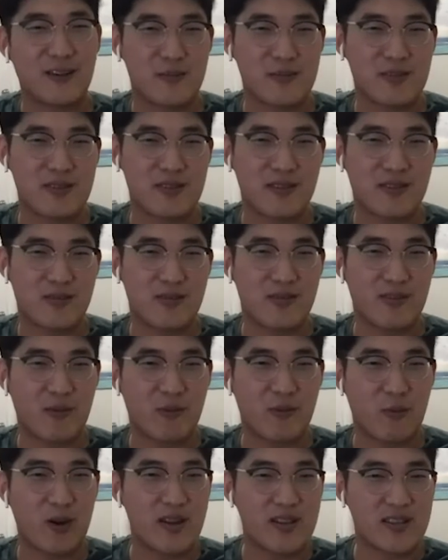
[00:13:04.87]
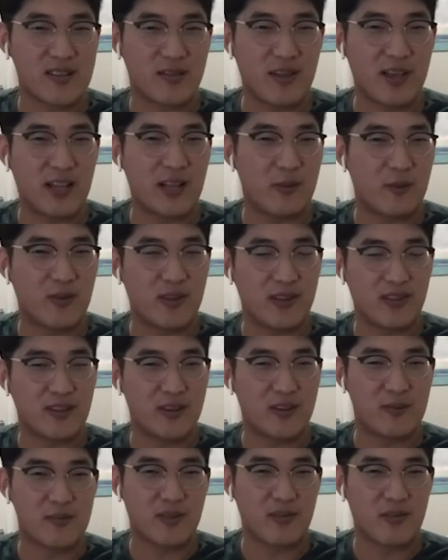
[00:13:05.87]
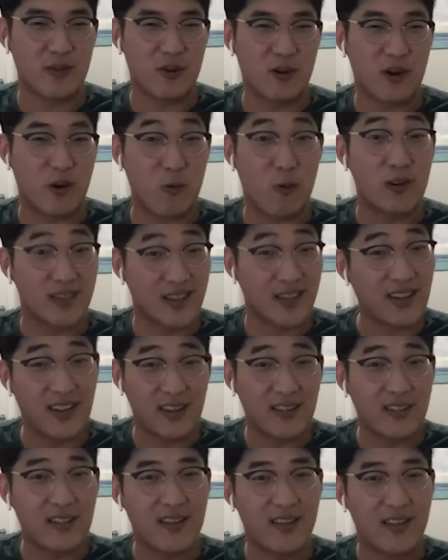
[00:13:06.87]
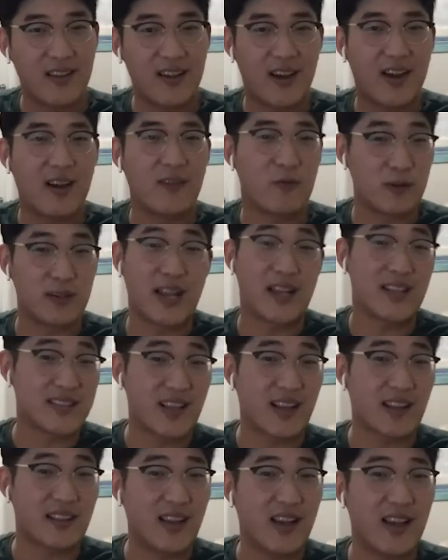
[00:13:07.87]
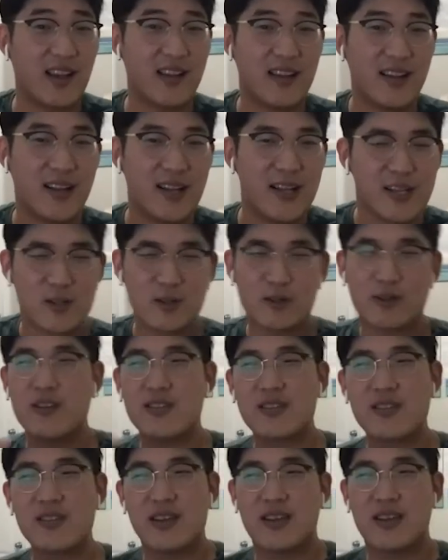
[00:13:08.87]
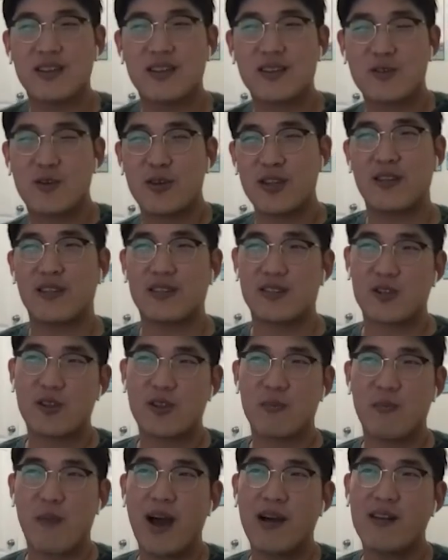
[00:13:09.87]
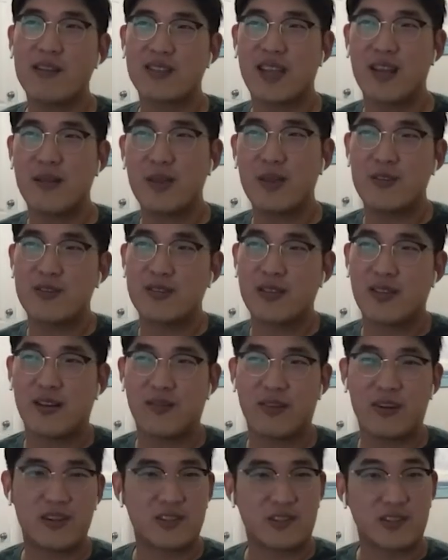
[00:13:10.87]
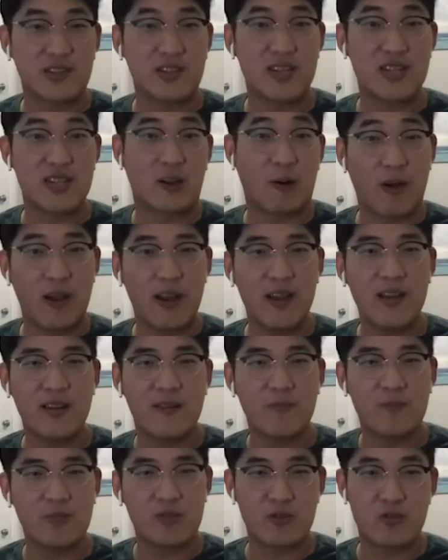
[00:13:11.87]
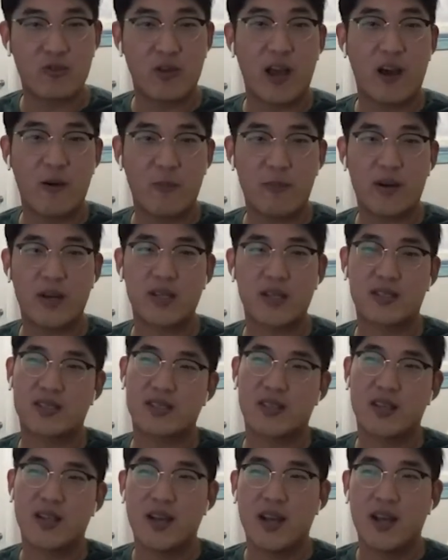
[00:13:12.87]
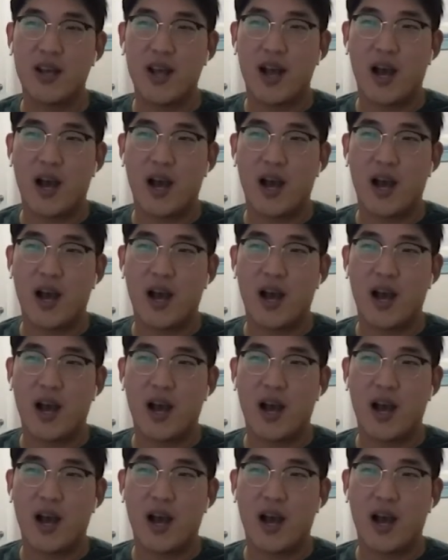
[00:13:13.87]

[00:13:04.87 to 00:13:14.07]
in terms of what is available in terms of your award ticket for dates like that. So so the miles can be used in a very strategic way to help us